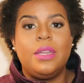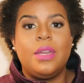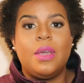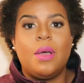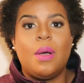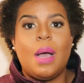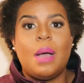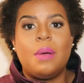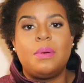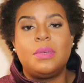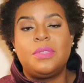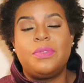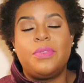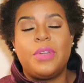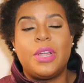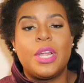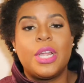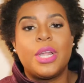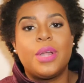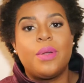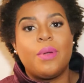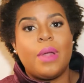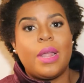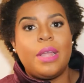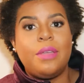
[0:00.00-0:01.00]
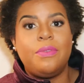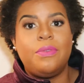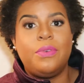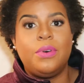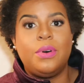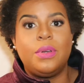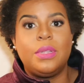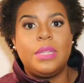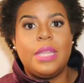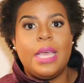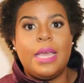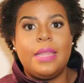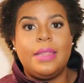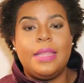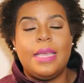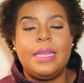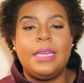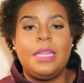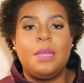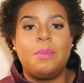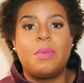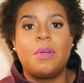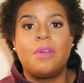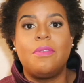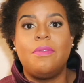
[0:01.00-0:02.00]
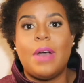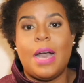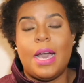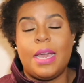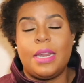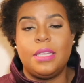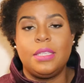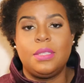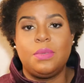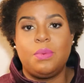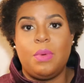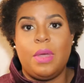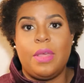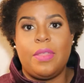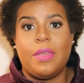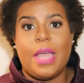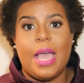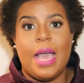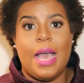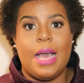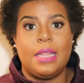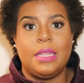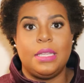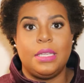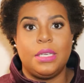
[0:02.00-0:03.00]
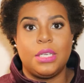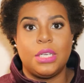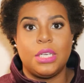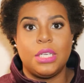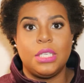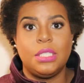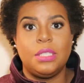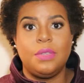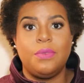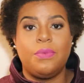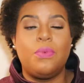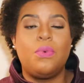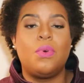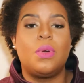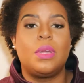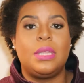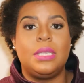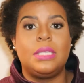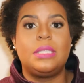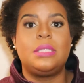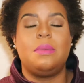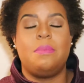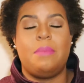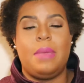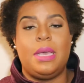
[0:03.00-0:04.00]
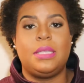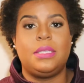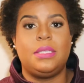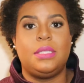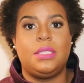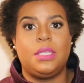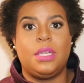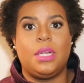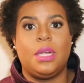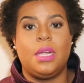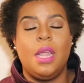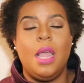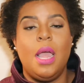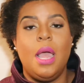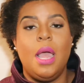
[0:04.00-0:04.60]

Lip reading: you know, I was very grateful that they did provide us with calendars for the semester.